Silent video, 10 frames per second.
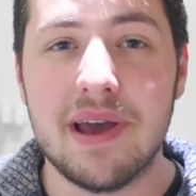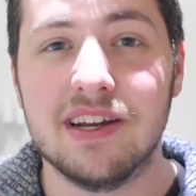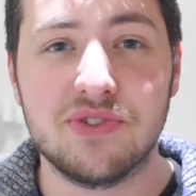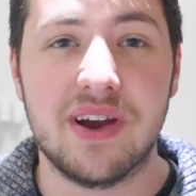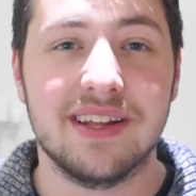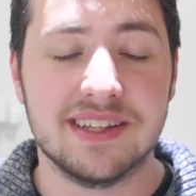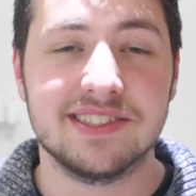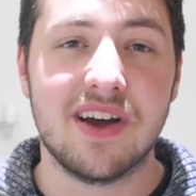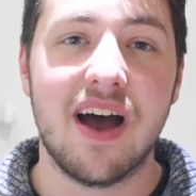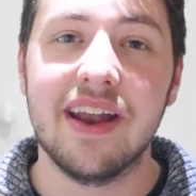penetrating the
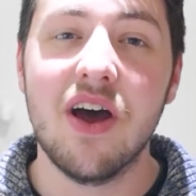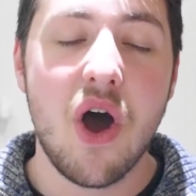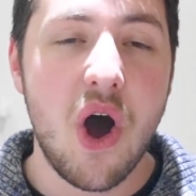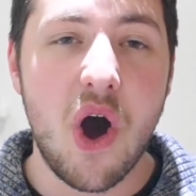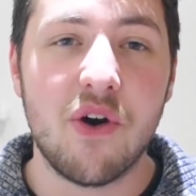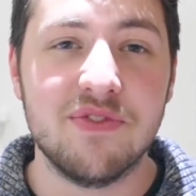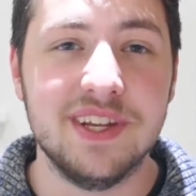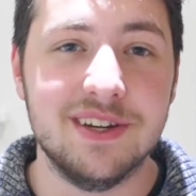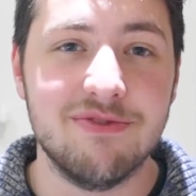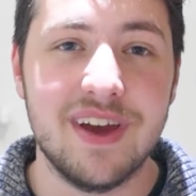side of
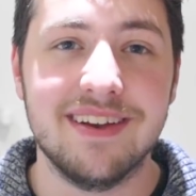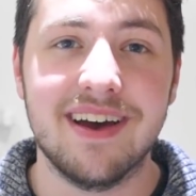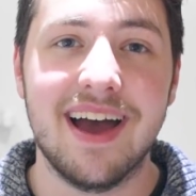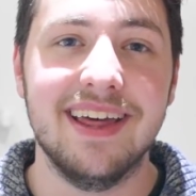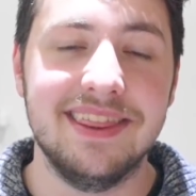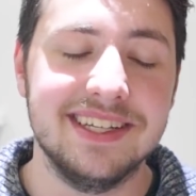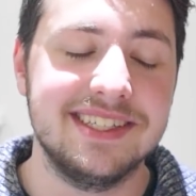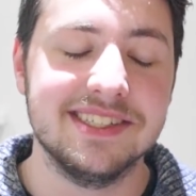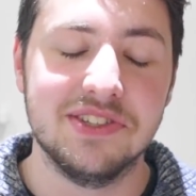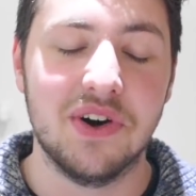the Defender, and
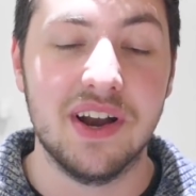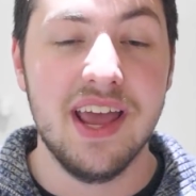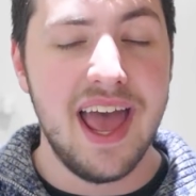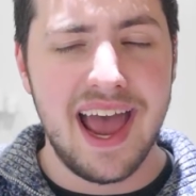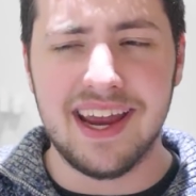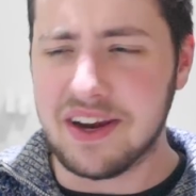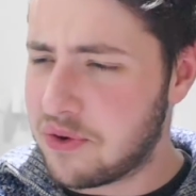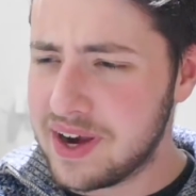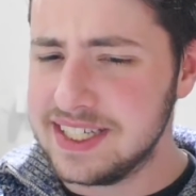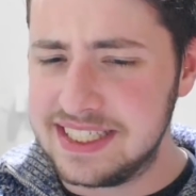this is not a
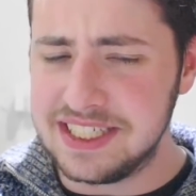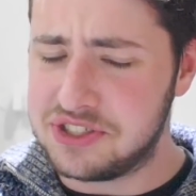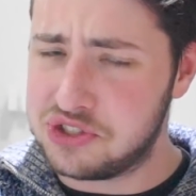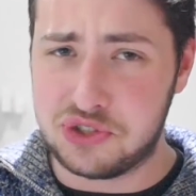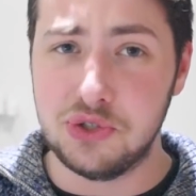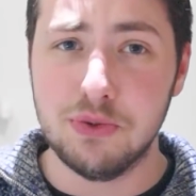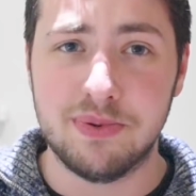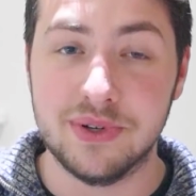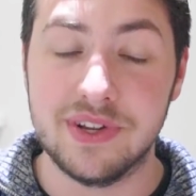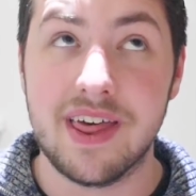crazy,
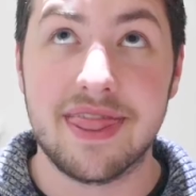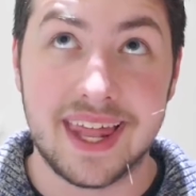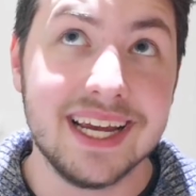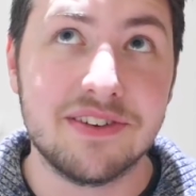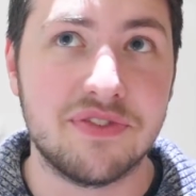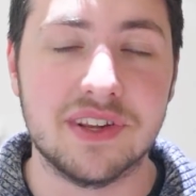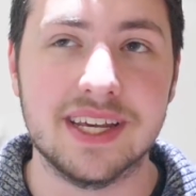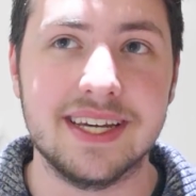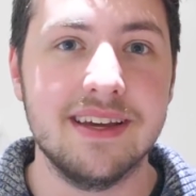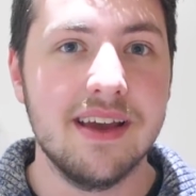stupid,
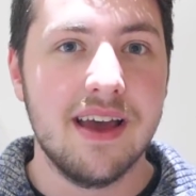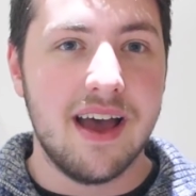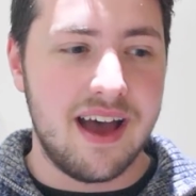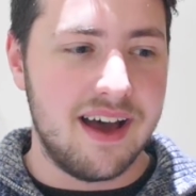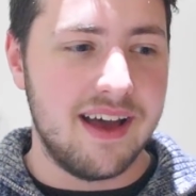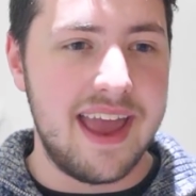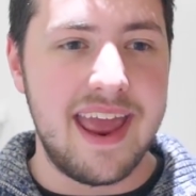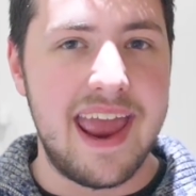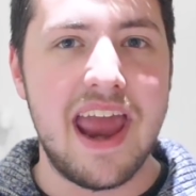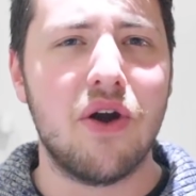thankfully,
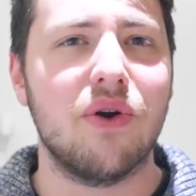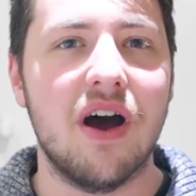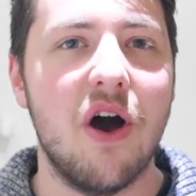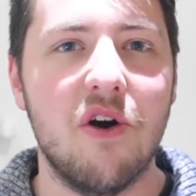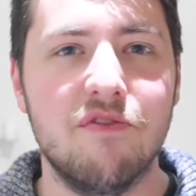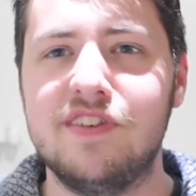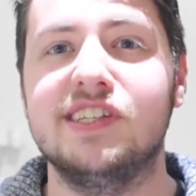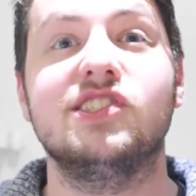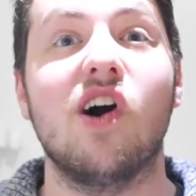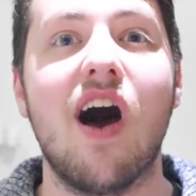era of
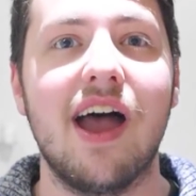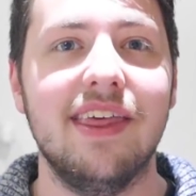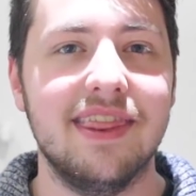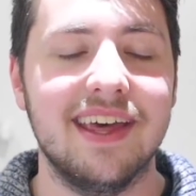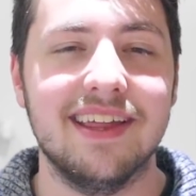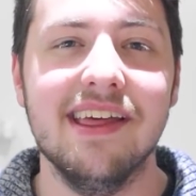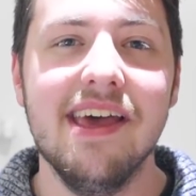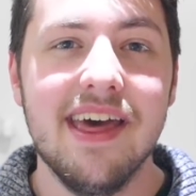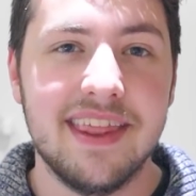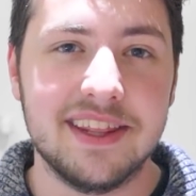design
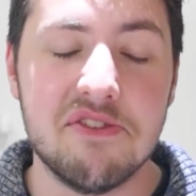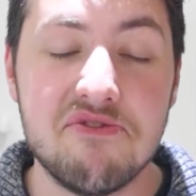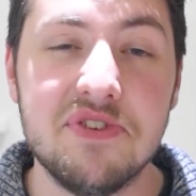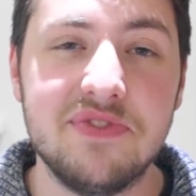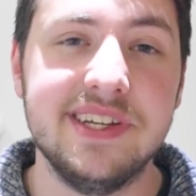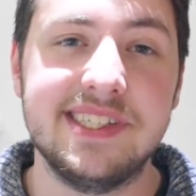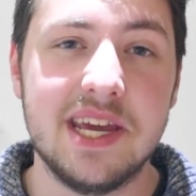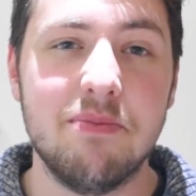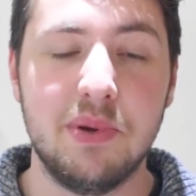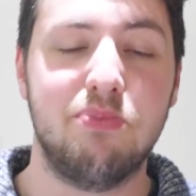that the
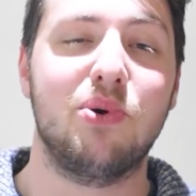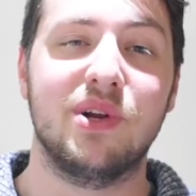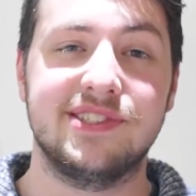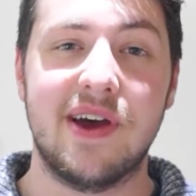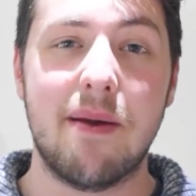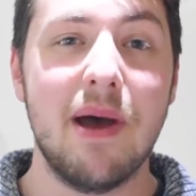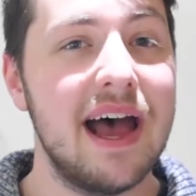50TP prototype